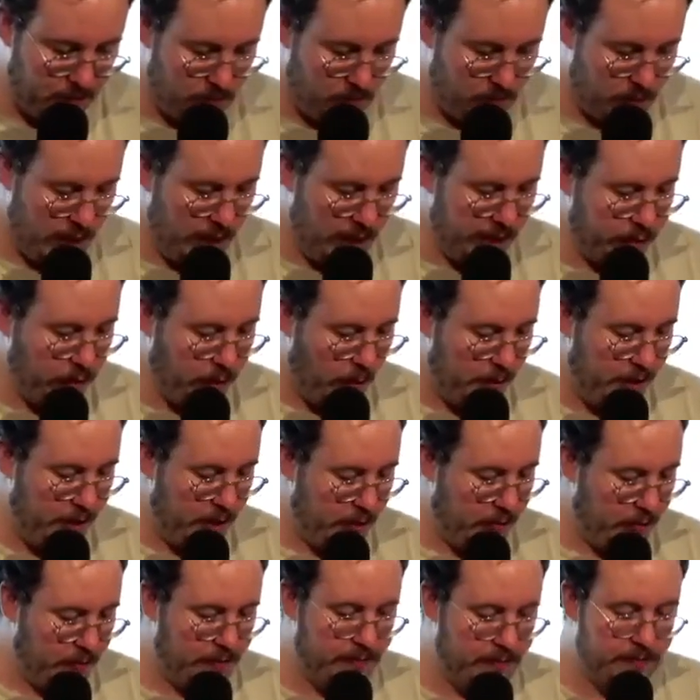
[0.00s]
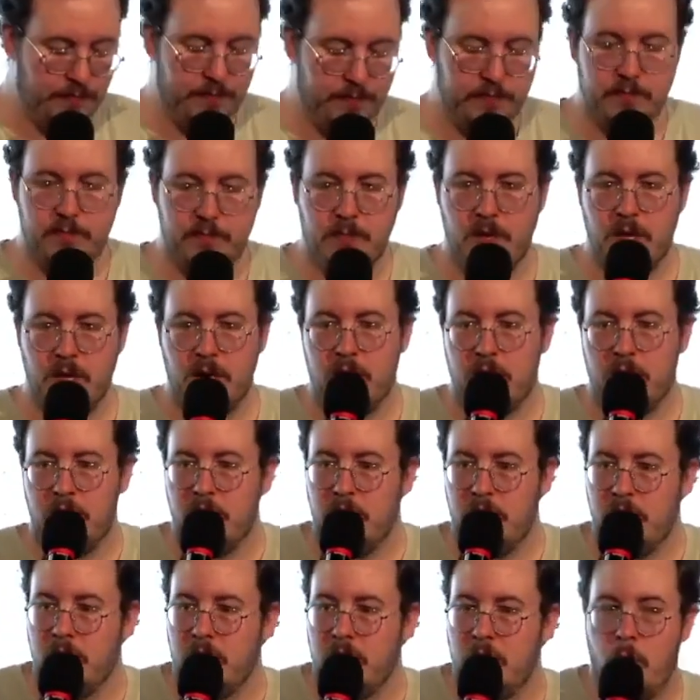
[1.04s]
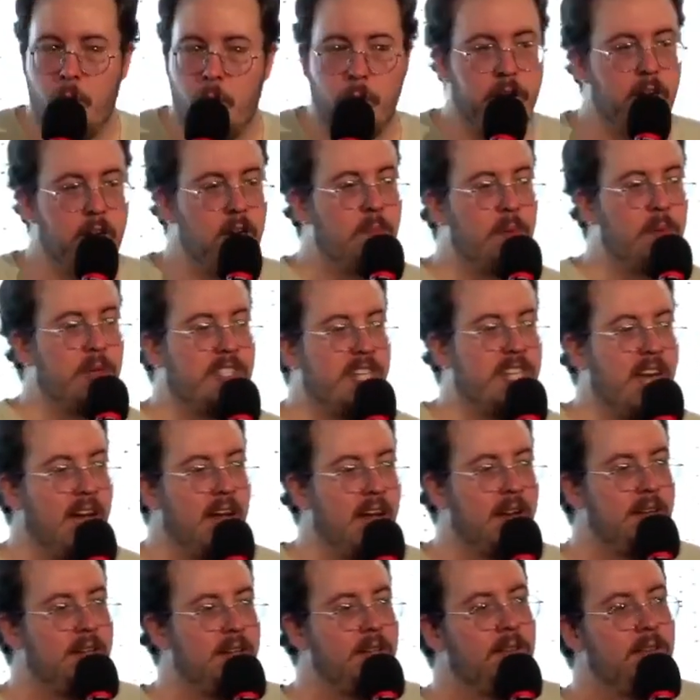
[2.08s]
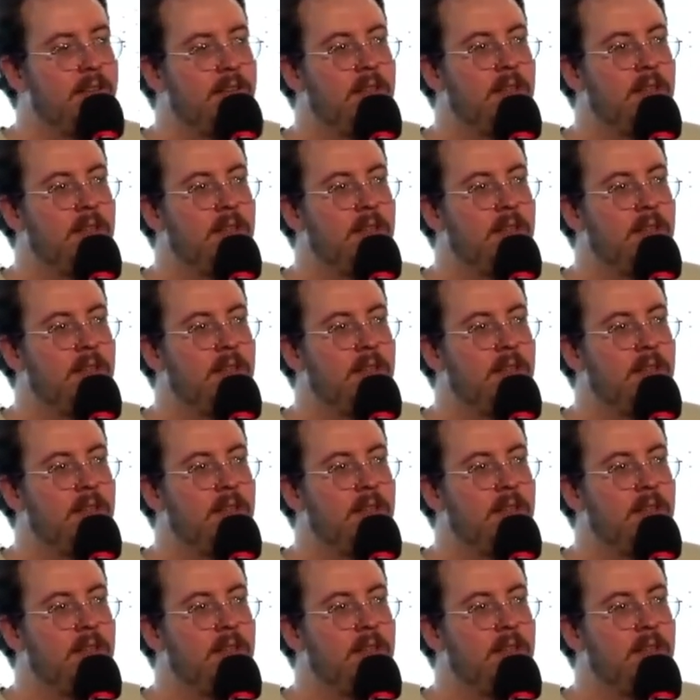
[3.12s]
Here's what we do we're going to pretend